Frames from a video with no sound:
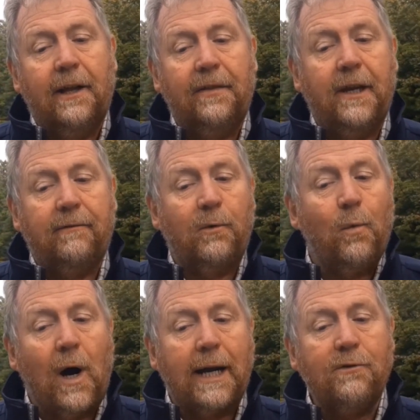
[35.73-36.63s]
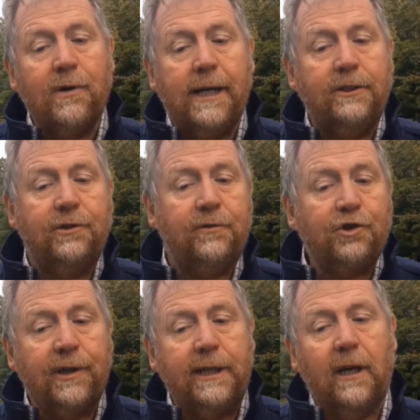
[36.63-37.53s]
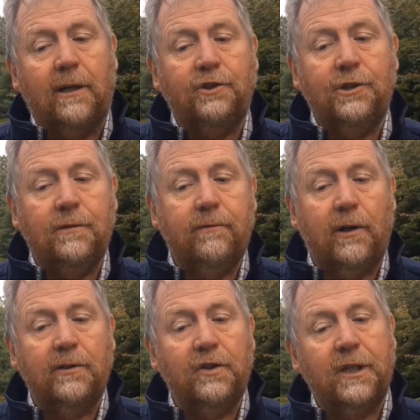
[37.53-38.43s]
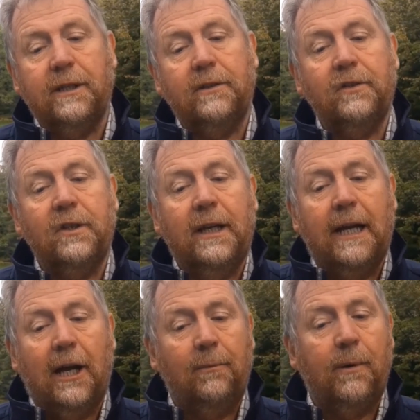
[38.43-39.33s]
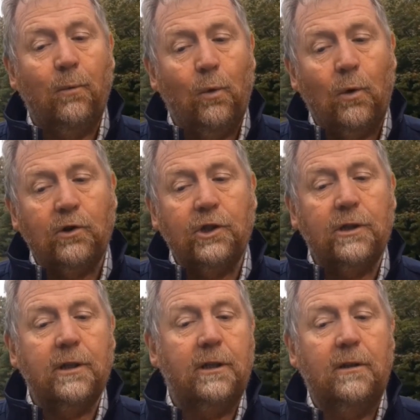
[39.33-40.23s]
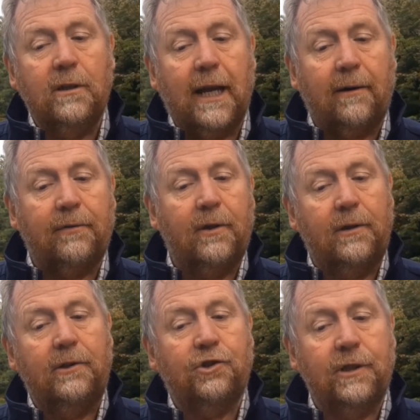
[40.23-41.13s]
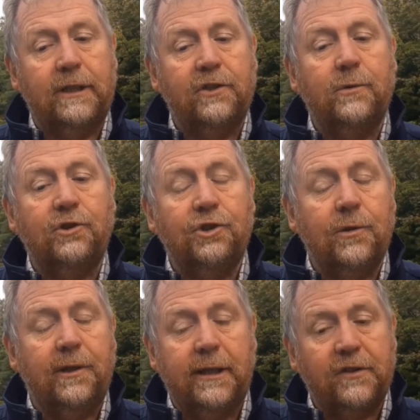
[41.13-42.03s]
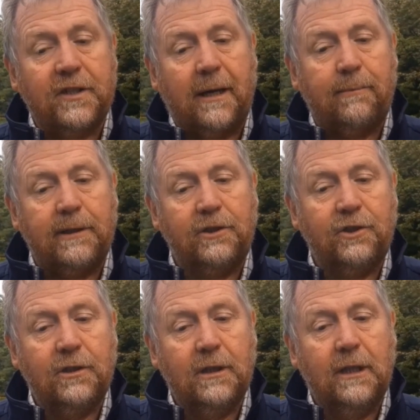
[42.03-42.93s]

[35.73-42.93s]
and they have a wide range of tree guardian volunteers helping water and look after the trees to ensure they establish.